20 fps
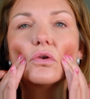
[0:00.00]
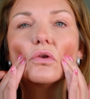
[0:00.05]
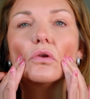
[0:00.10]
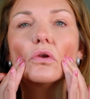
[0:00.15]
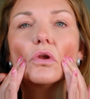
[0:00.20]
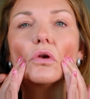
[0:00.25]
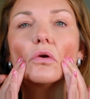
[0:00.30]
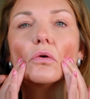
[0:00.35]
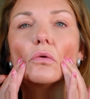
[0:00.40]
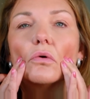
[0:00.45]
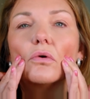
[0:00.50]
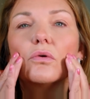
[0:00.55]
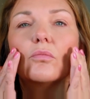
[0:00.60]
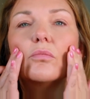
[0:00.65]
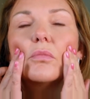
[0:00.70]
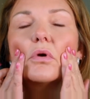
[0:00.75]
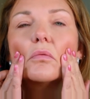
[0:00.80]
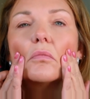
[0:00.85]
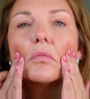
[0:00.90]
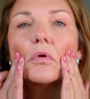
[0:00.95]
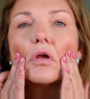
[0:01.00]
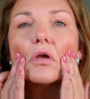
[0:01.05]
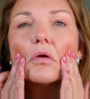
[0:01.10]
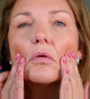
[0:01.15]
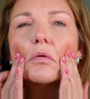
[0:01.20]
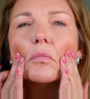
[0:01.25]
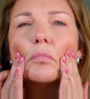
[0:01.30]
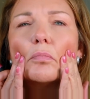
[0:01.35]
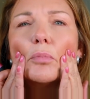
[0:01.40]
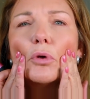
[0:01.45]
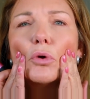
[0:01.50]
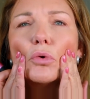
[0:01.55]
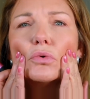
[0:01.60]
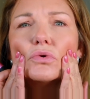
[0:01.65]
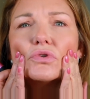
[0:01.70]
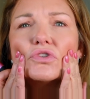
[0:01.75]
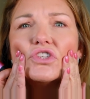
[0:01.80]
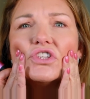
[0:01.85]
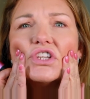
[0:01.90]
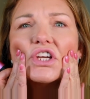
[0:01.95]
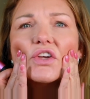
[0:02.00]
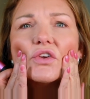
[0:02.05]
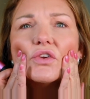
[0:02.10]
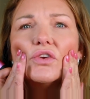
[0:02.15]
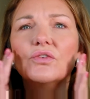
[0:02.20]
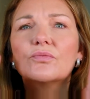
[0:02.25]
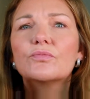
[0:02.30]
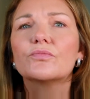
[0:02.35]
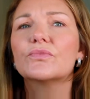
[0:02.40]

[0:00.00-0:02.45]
you know, pulls you down.